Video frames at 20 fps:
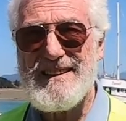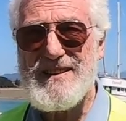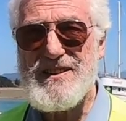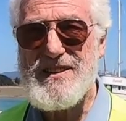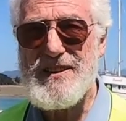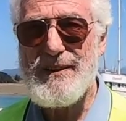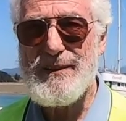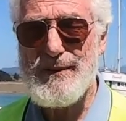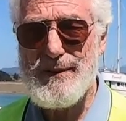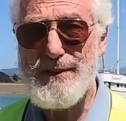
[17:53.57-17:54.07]

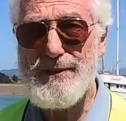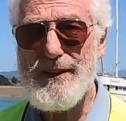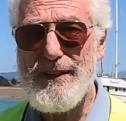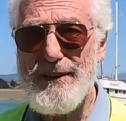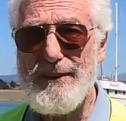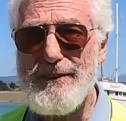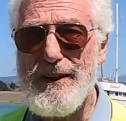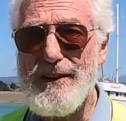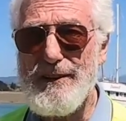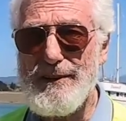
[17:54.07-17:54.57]
So the
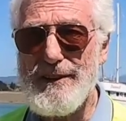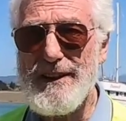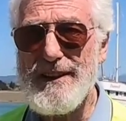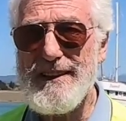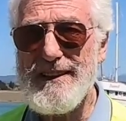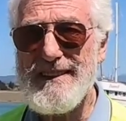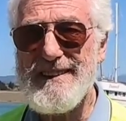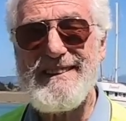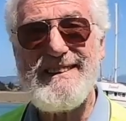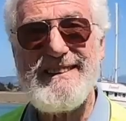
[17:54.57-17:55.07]
following
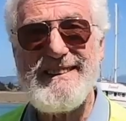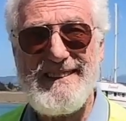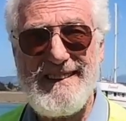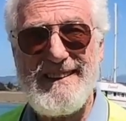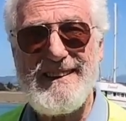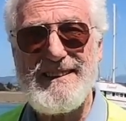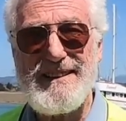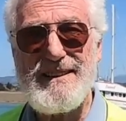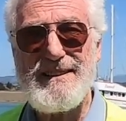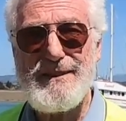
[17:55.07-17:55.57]
year, I
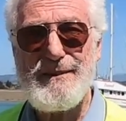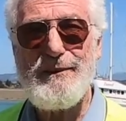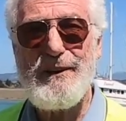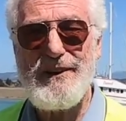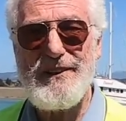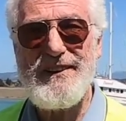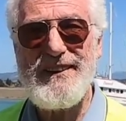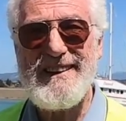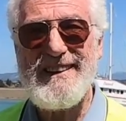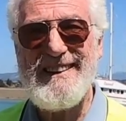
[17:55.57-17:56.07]
did the
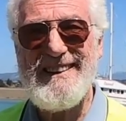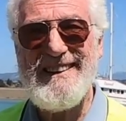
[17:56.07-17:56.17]
1 day.